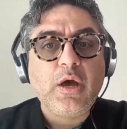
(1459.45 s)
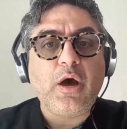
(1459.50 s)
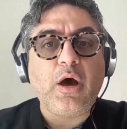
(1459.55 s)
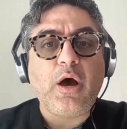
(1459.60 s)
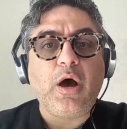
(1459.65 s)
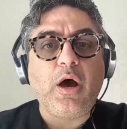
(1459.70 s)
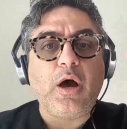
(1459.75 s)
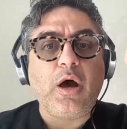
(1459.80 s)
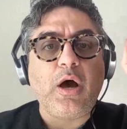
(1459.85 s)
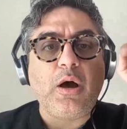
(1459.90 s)

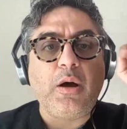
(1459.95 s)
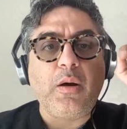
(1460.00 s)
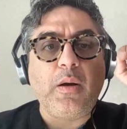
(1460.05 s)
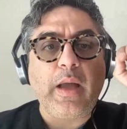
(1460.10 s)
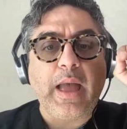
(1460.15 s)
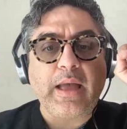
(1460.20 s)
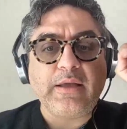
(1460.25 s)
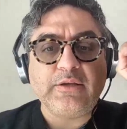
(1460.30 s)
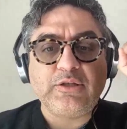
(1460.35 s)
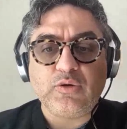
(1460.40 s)

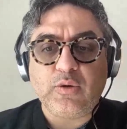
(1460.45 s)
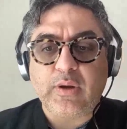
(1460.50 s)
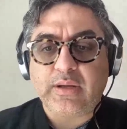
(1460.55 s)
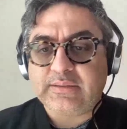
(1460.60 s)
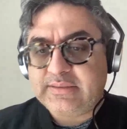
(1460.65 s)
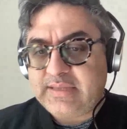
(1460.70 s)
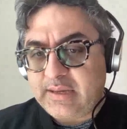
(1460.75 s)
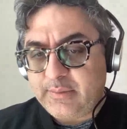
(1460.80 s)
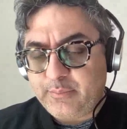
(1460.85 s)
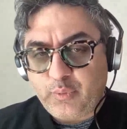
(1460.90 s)
So
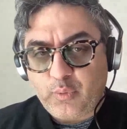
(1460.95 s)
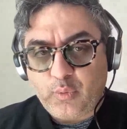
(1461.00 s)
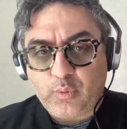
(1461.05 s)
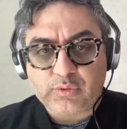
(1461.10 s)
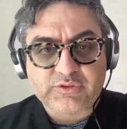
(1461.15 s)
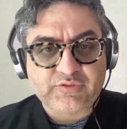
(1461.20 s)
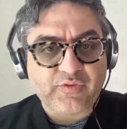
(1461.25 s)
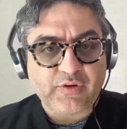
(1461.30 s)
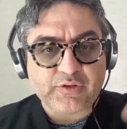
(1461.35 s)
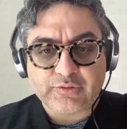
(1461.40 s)
at
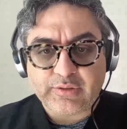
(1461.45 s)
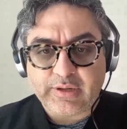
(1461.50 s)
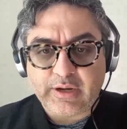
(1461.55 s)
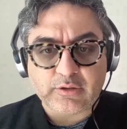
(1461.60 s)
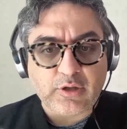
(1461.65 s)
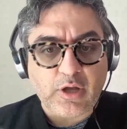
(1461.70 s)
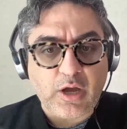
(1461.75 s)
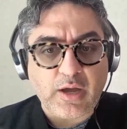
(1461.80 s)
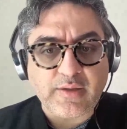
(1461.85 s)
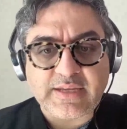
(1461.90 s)
temples, frontal
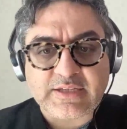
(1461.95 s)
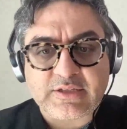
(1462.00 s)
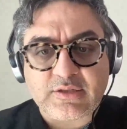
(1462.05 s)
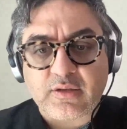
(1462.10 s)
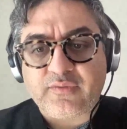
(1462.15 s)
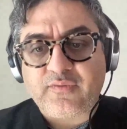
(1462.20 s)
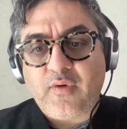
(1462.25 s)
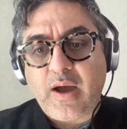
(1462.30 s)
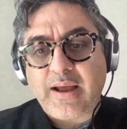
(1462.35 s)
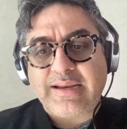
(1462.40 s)
hairline, that's all
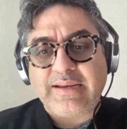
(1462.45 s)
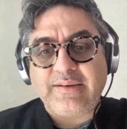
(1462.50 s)
fine.